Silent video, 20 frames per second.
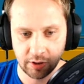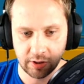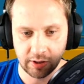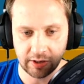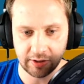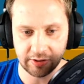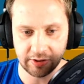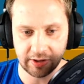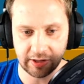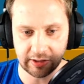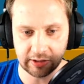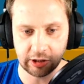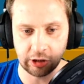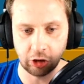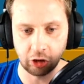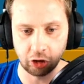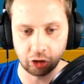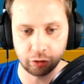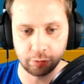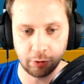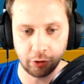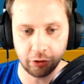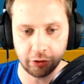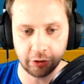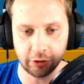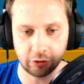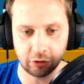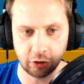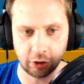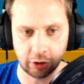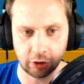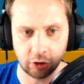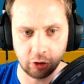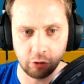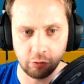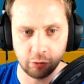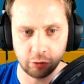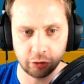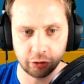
And that last spot is gonna go for